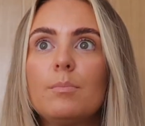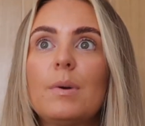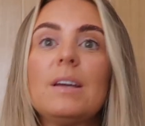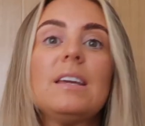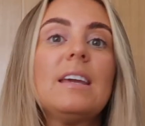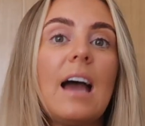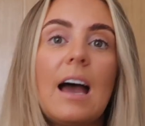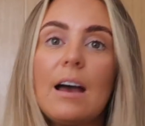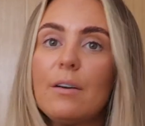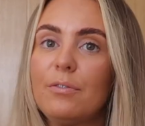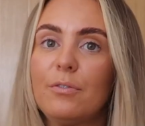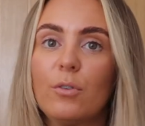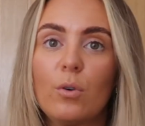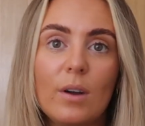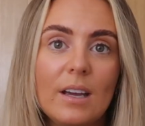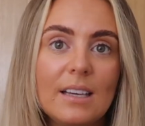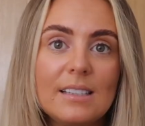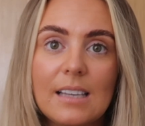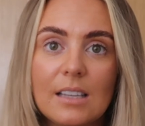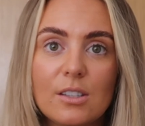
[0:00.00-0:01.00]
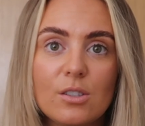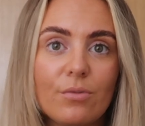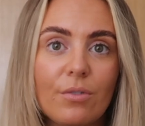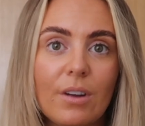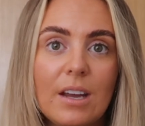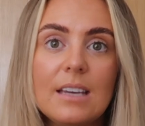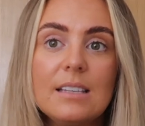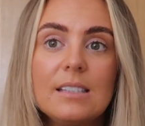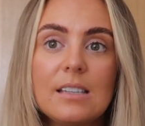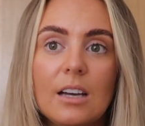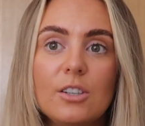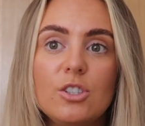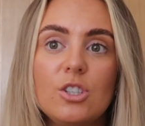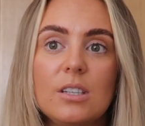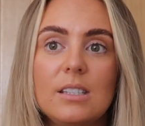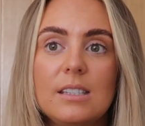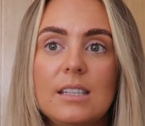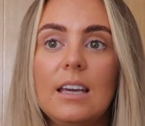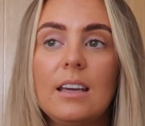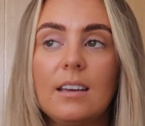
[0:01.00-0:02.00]
But yeah, for accessories, I
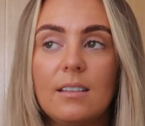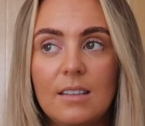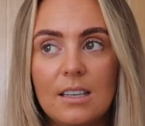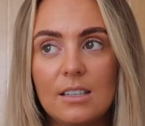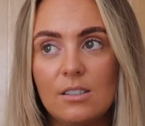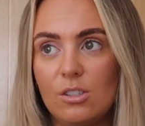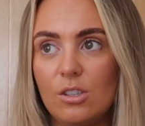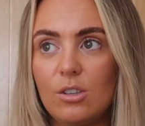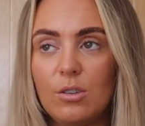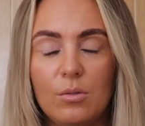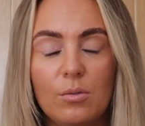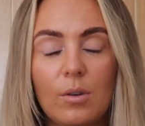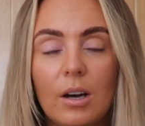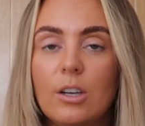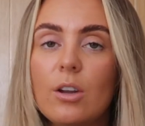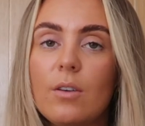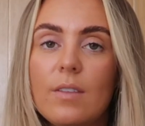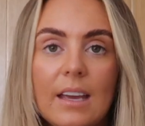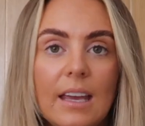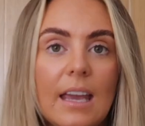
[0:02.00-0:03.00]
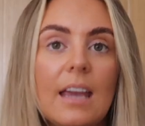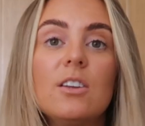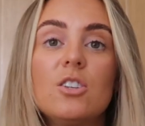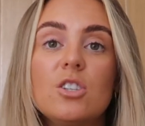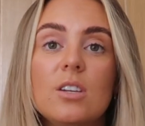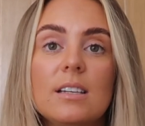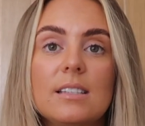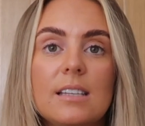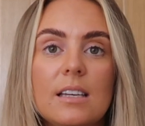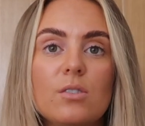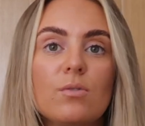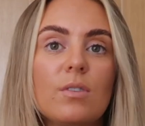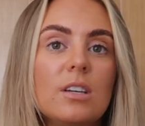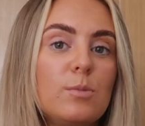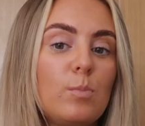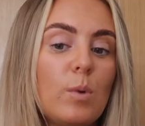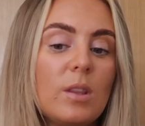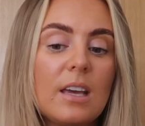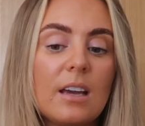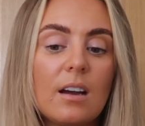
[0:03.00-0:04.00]
just think these two, I know they're kitchen
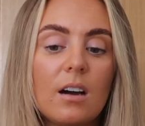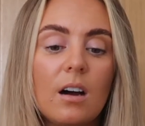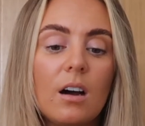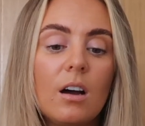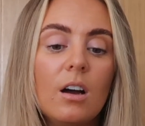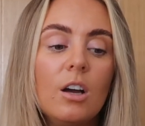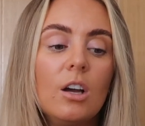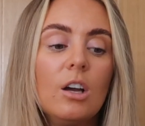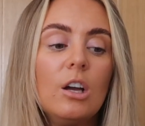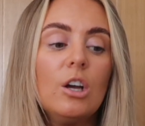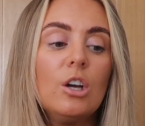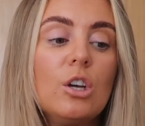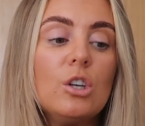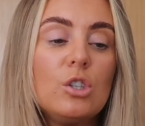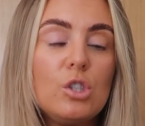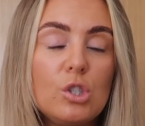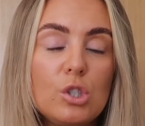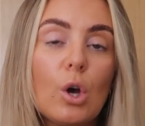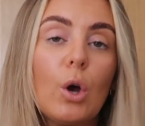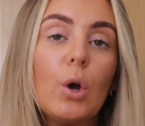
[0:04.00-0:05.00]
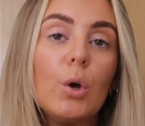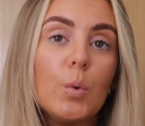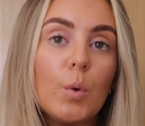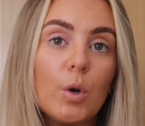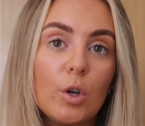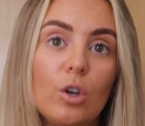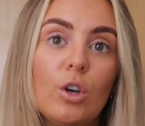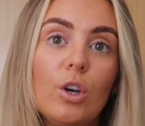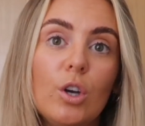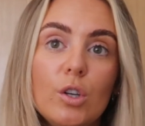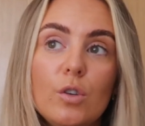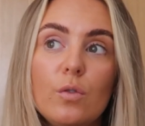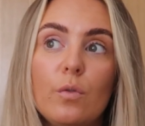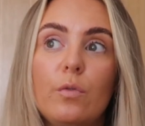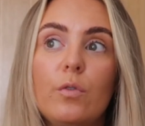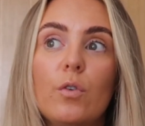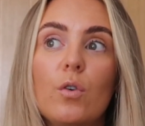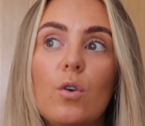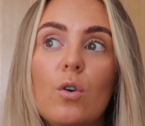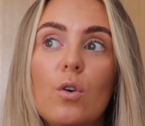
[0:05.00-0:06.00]
accessories, but they are so good
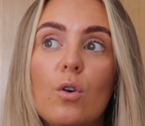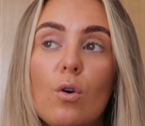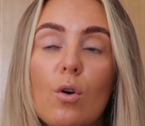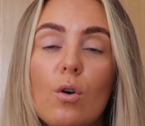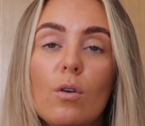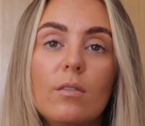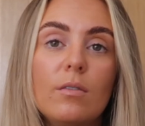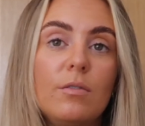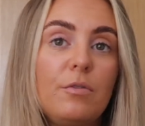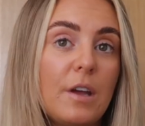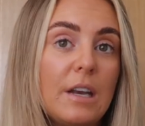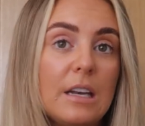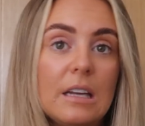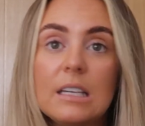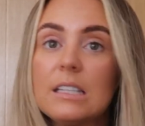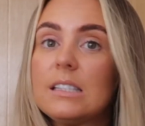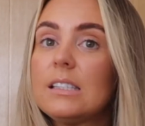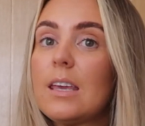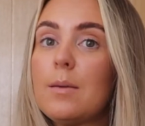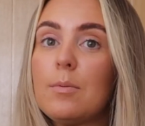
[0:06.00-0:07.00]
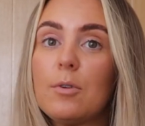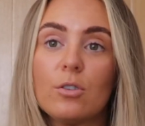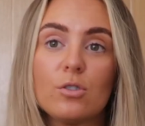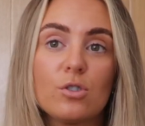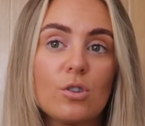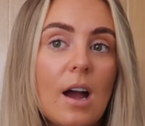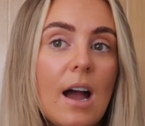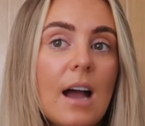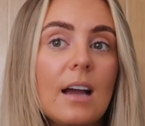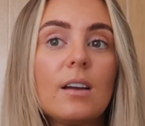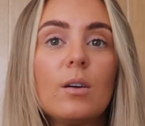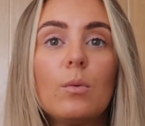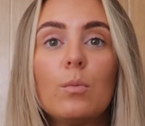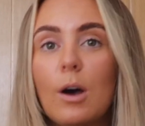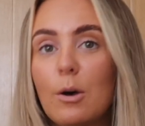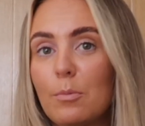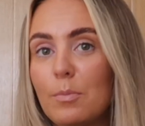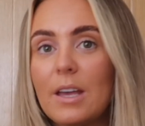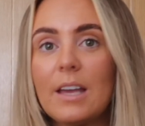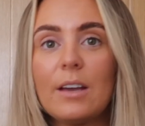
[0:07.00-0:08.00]
for fitness, keeping on track,
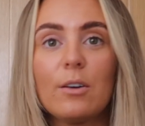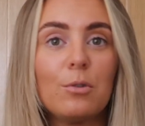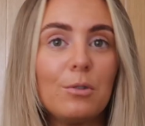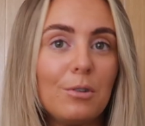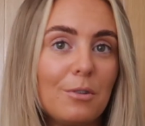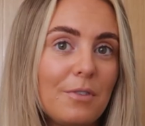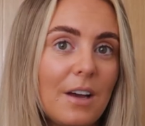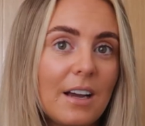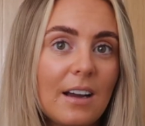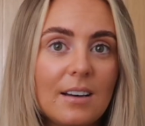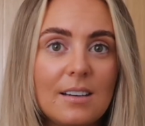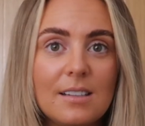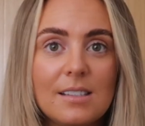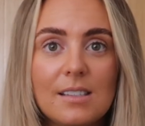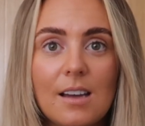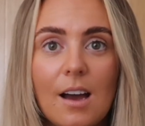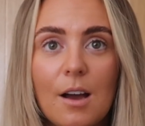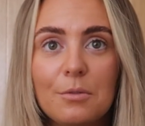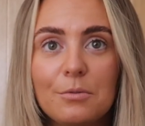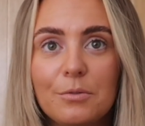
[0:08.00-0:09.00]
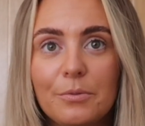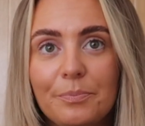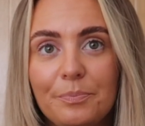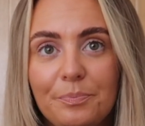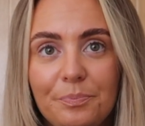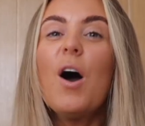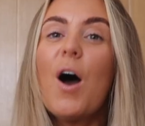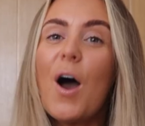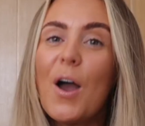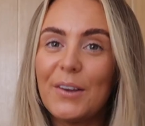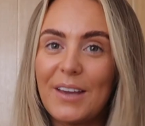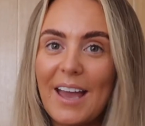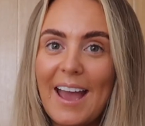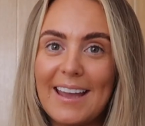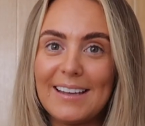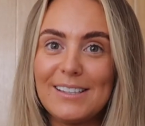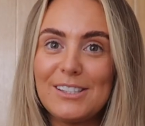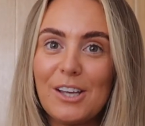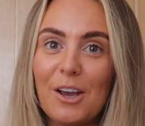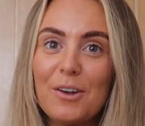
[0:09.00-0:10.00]
well-being, all of that kind of stuff.
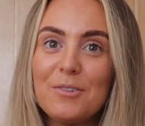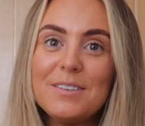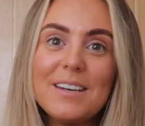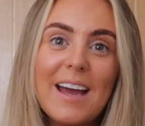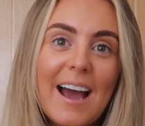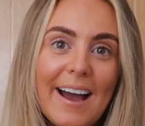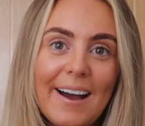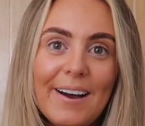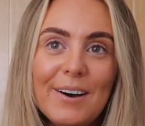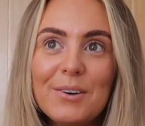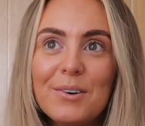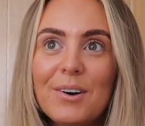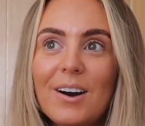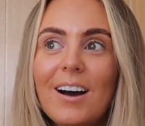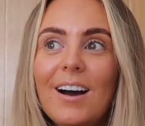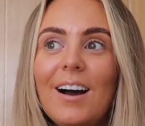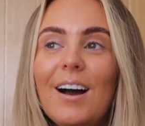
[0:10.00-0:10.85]
Okay, so now